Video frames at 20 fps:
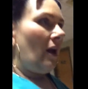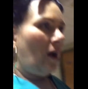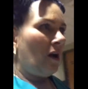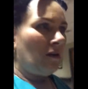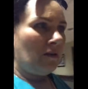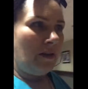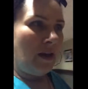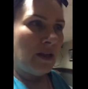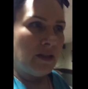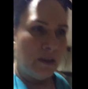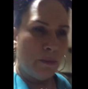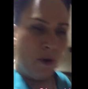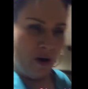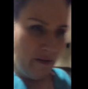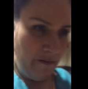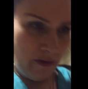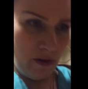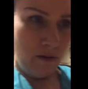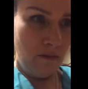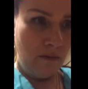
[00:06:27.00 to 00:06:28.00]
Aren't they
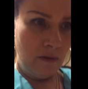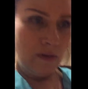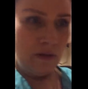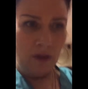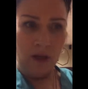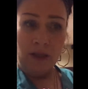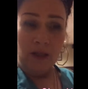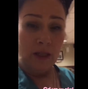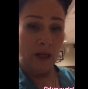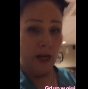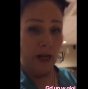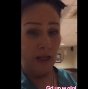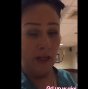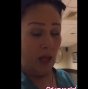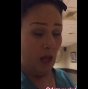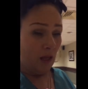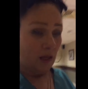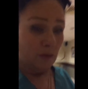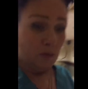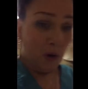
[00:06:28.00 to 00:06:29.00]
smartphones? Because it ain't
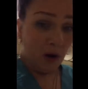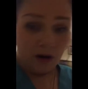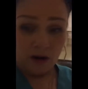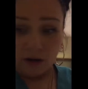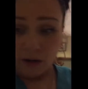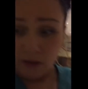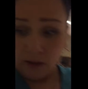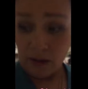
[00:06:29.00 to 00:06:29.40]
that smart.